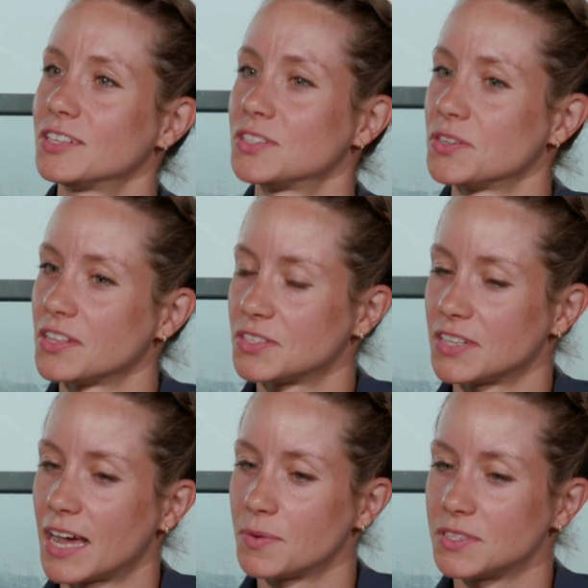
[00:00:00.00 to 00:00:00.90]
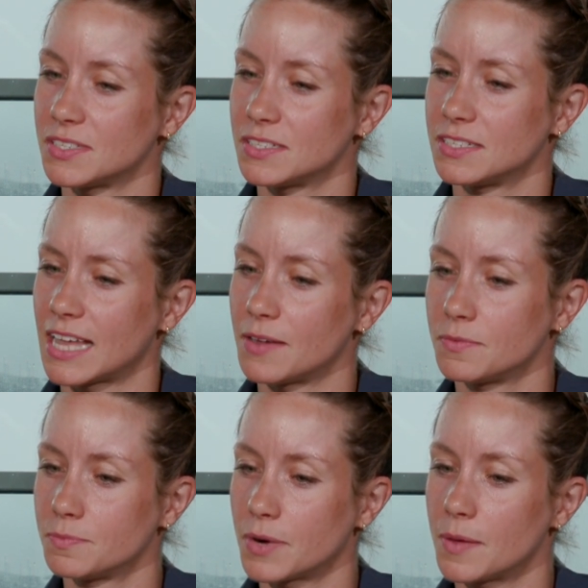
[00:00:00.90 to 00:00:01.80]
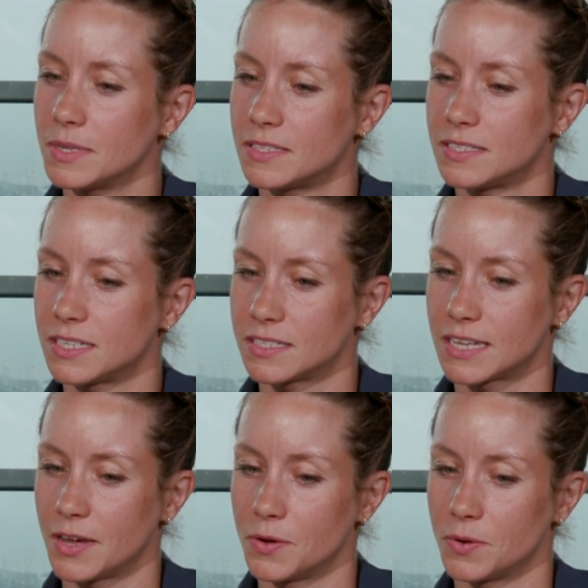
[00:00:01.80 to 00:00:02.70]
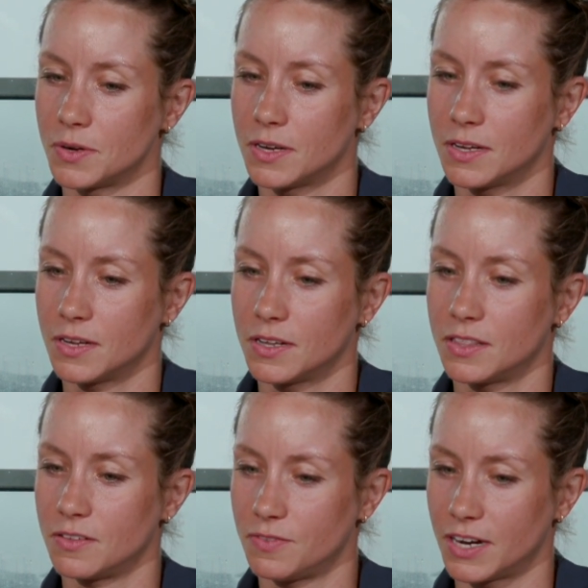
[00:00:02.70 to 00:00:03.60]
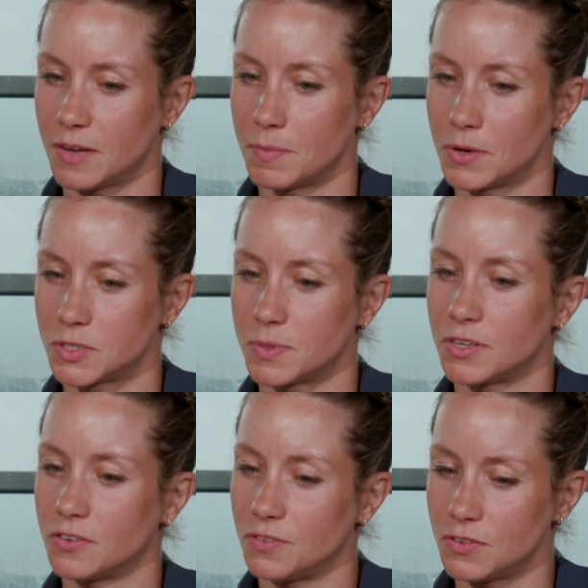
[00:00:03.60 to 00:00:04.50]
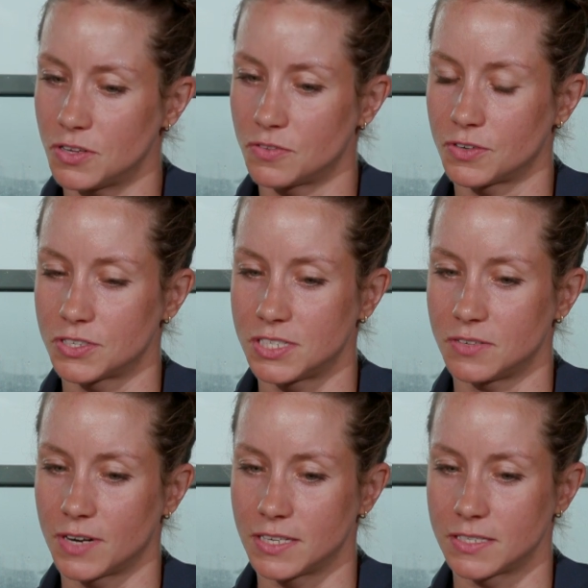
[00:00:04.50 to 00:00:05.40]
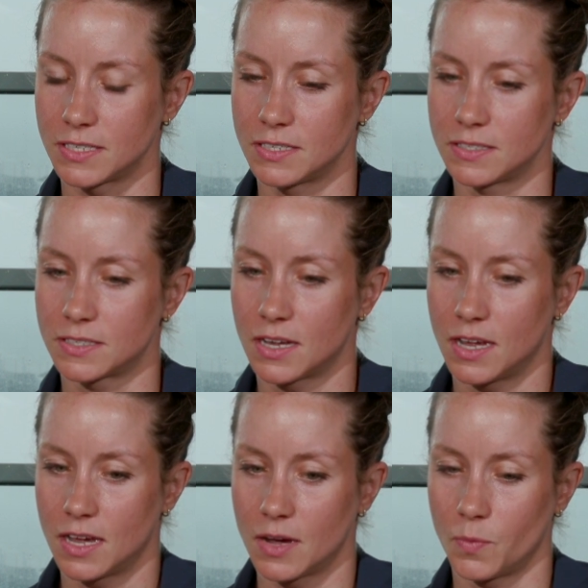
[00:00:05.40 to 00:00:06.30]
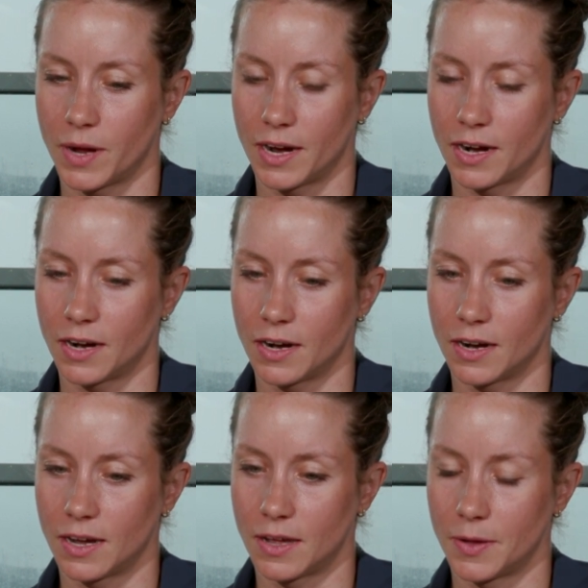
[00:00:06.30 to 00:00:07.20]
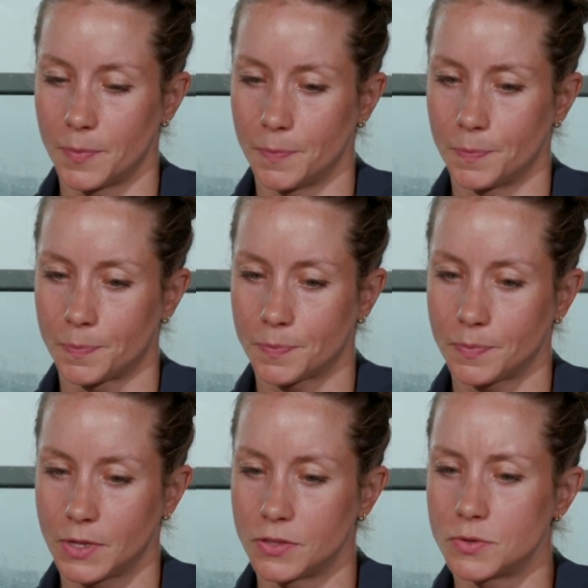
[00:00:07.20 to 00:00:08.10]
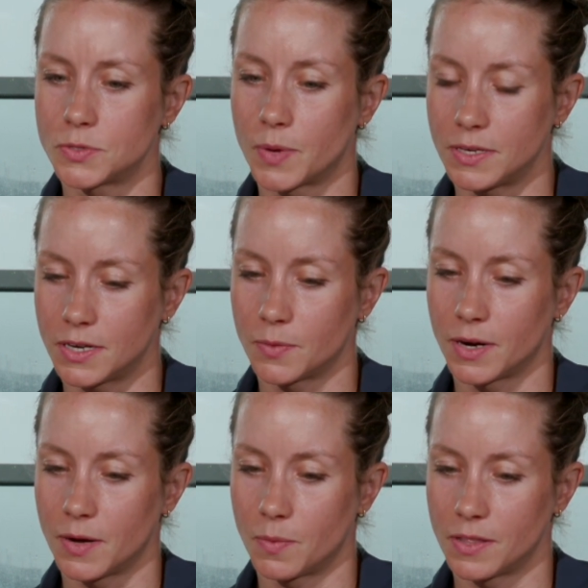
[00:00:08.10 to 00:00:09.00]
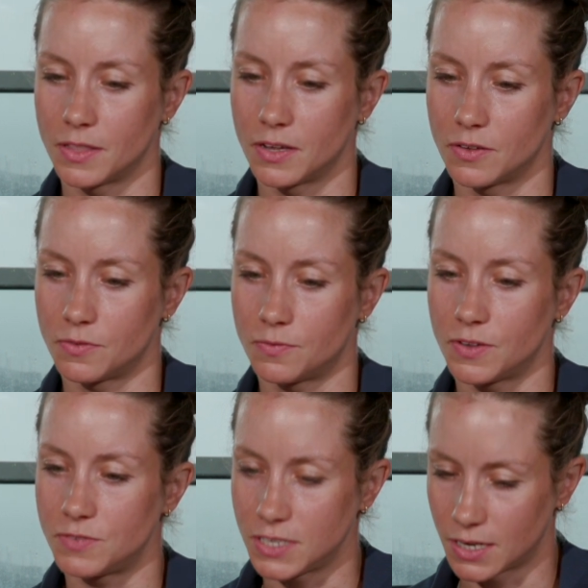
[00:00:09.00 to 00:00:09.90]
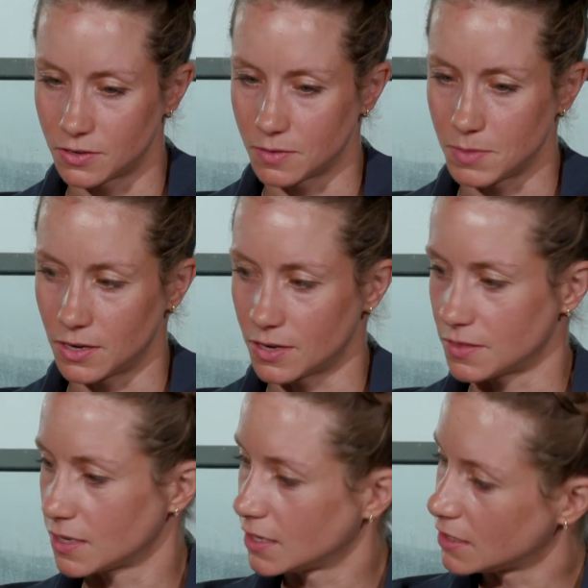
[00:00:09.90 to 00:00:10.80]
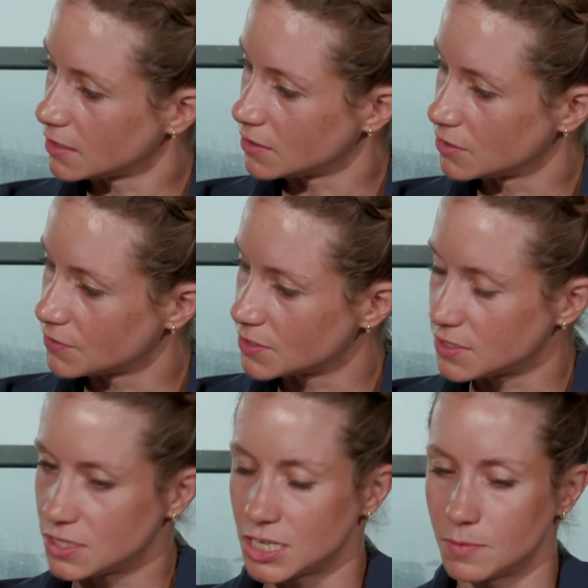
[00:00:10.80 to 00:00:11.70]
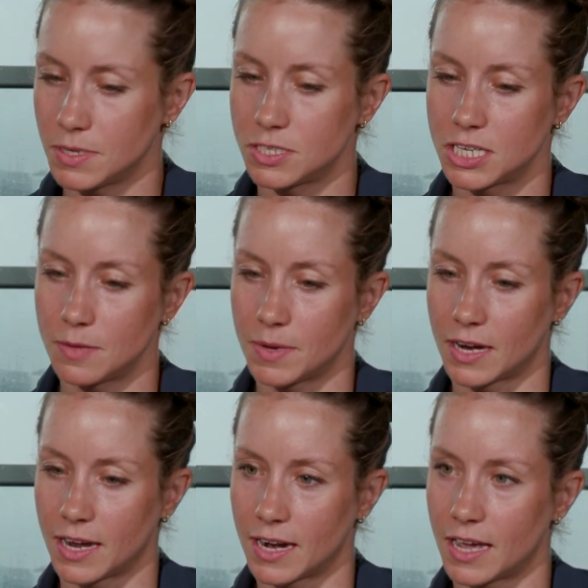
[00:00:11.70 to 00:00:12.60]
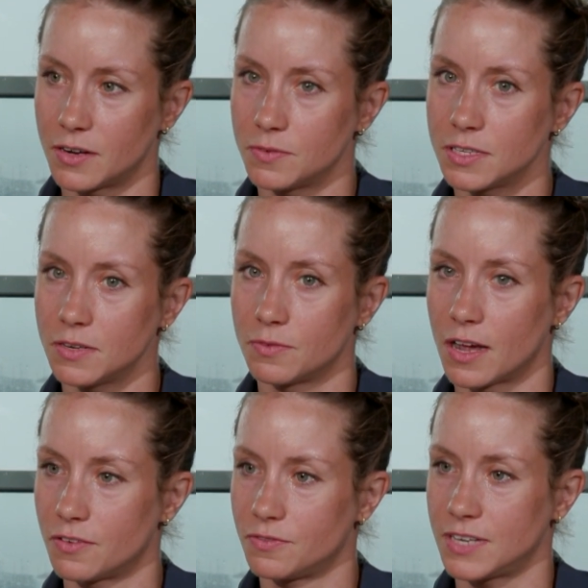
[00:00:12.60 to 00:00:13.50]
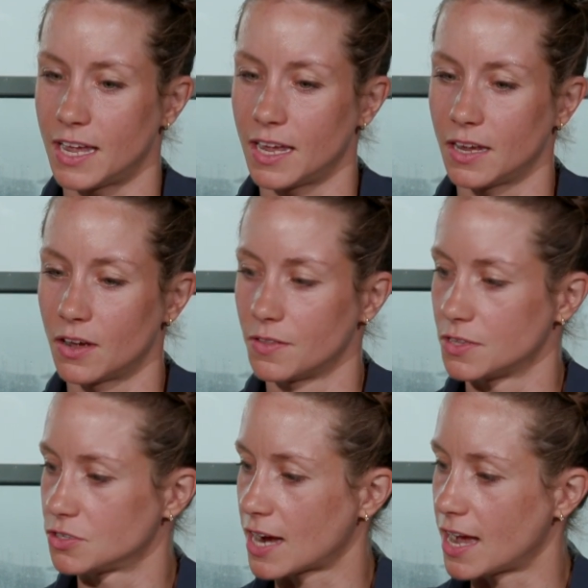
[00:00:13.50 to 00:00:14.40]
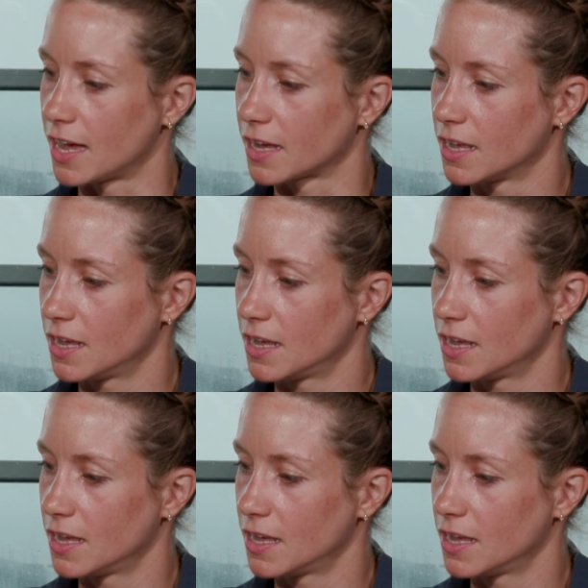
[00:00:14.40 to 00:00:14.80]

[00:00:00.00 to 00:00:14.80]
So that probably sticks out the very most. But there are a few university races where there was one year where I won the 1500 meter at the Canadian University Championship, and I had a really rough day on the track,